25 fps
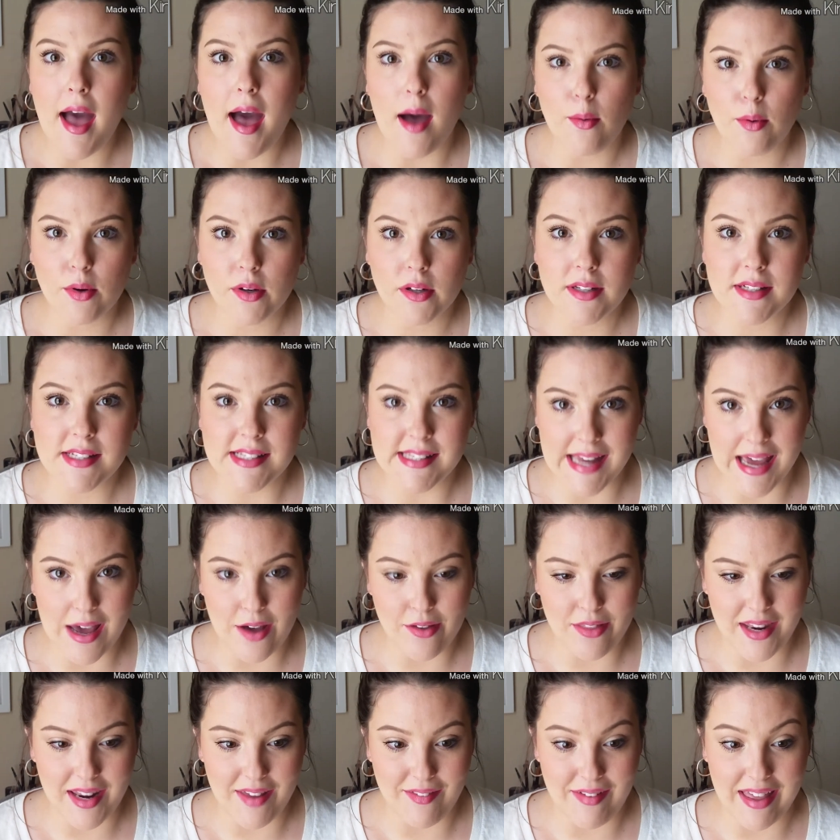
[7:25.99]
hours
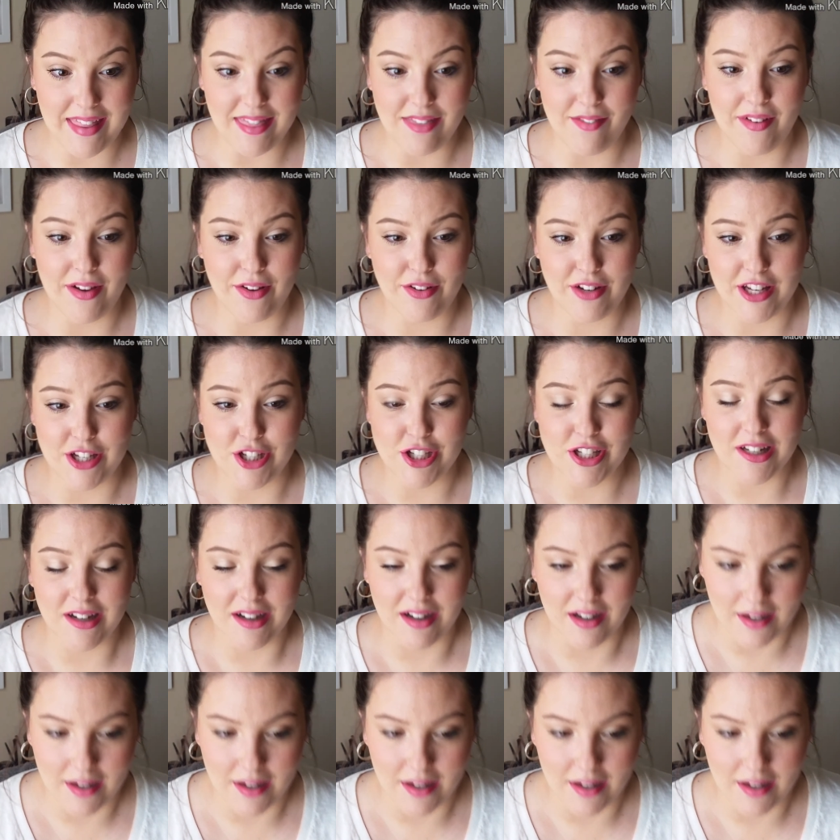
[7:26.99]
now that I've had the foundation